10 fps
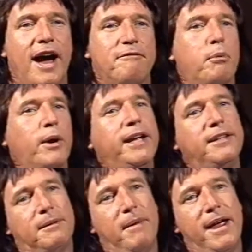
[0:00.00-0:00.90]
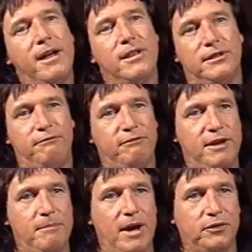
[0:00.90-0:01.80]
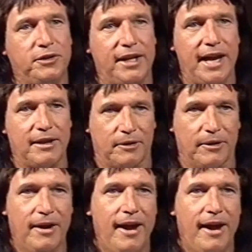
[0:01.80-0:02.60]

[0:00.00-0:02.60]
of bringing the male and the female together.